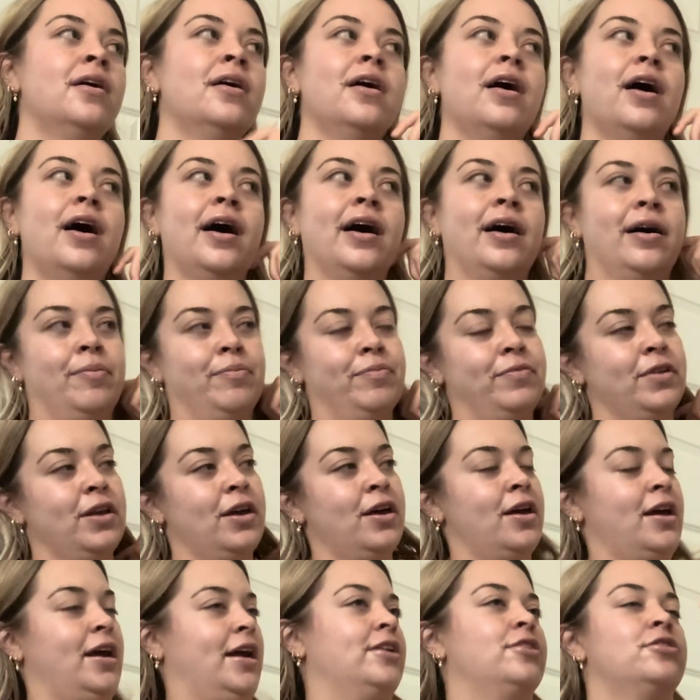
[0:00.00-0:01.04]

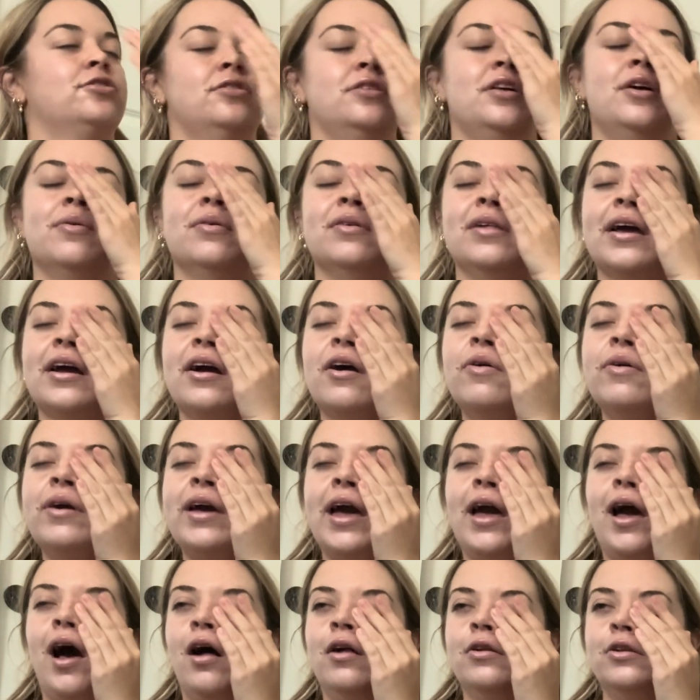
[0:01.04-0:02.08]
And so they were like,
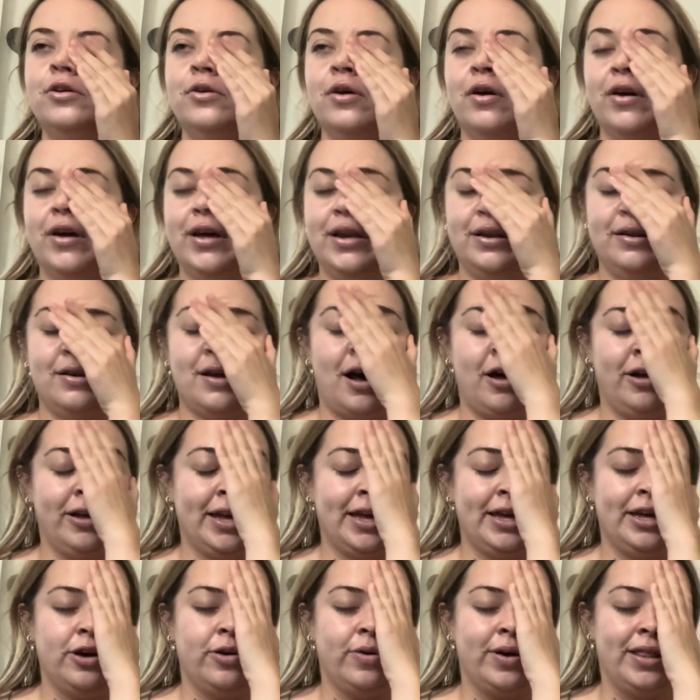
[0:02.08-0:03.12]
okay, I'll do it. I can
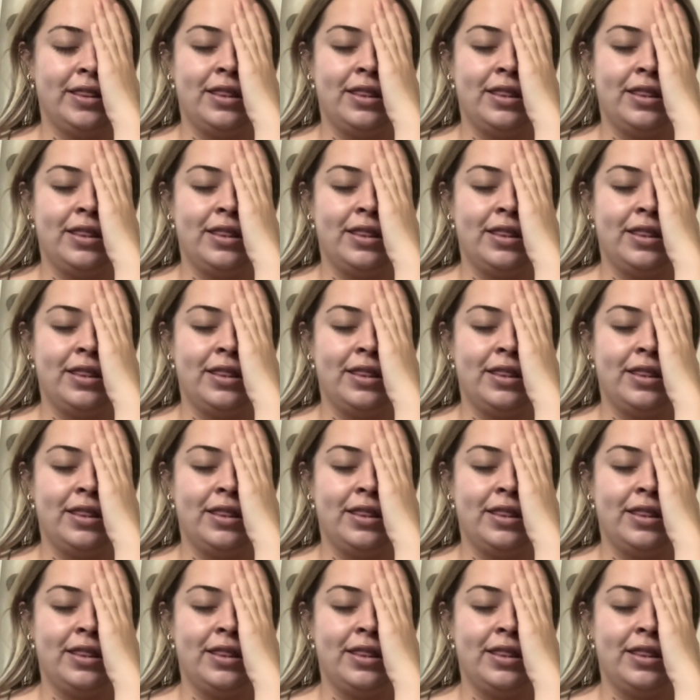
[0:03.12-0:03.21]
go in